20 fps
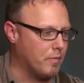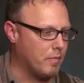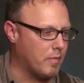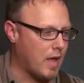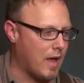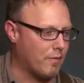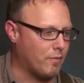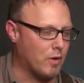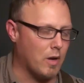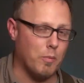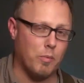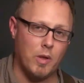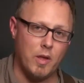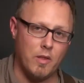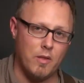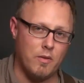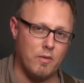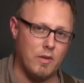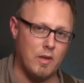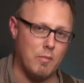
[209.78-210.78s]
after I play
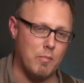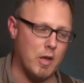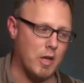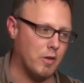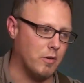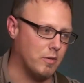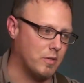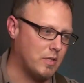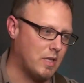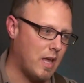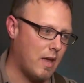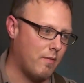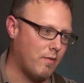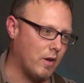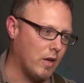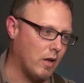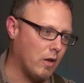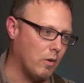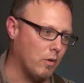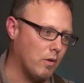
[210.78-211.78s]
the C major
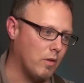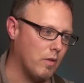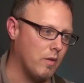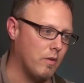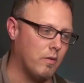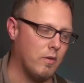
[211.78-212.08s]
7 and go to the